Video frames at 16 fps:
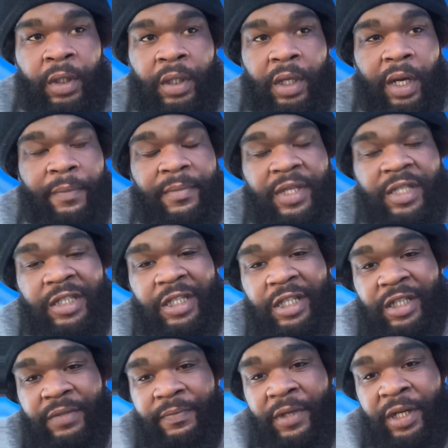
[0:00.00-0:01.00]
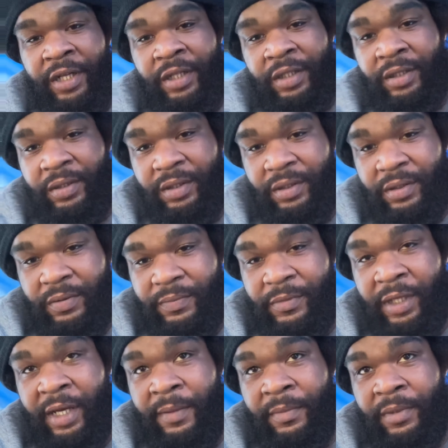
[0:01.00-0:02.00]
i'm missing this money you
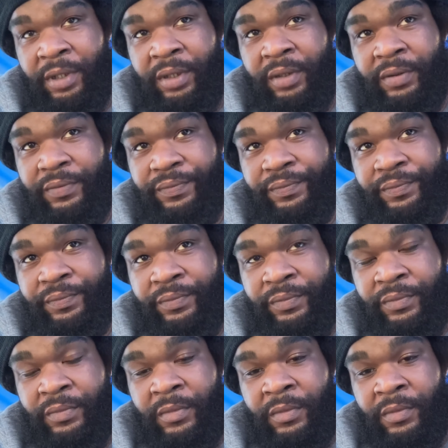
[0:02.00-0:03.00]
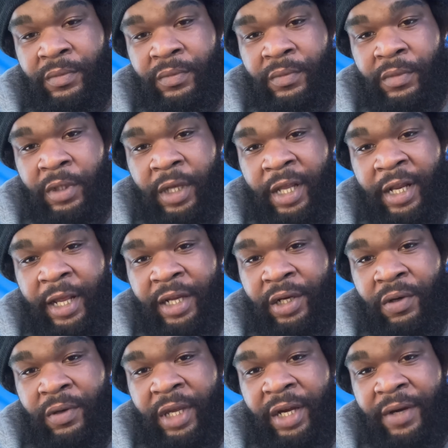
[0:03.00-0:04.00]
know what i mean it ain't no
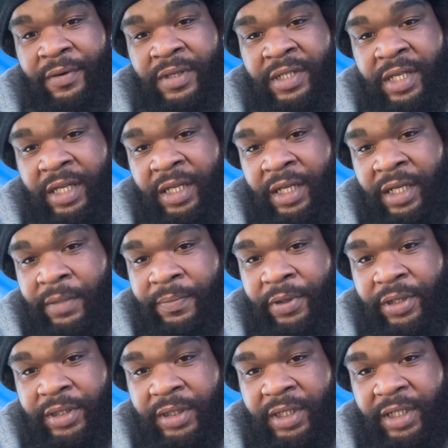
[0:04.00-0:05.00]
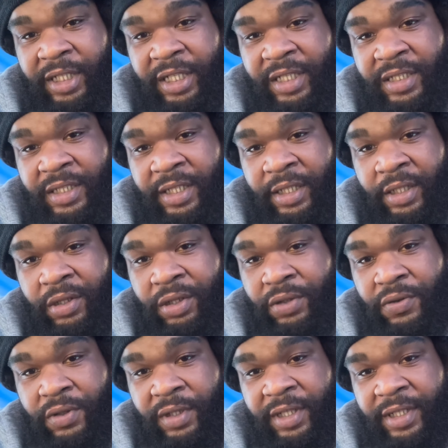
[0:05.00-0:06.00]
guarantee that the person will get sick or you
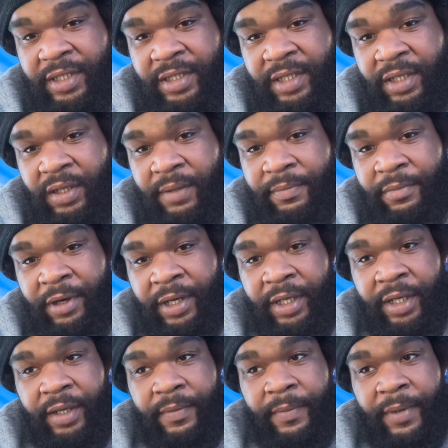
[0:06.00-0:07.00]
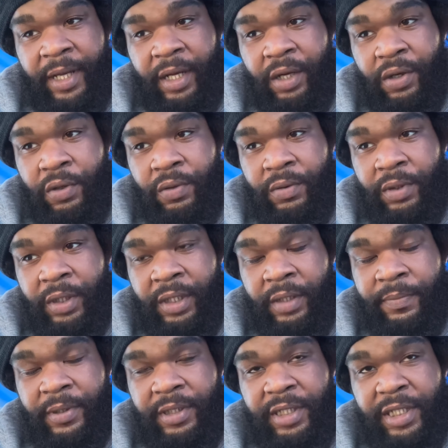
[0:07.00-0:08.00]
will get sick or bring nothing back home that'll
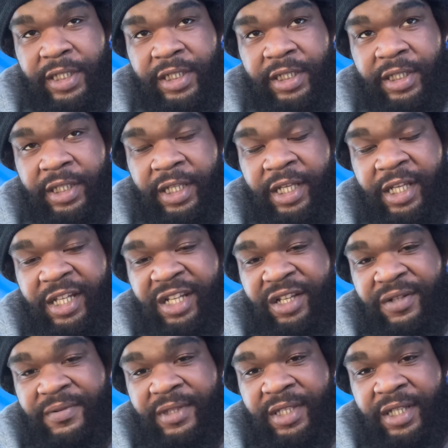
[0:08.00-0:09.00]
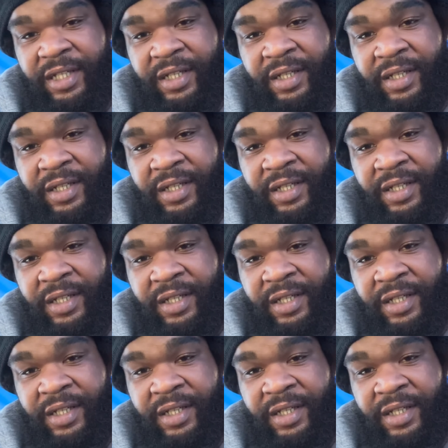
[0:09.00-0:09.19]
potentially get them sick.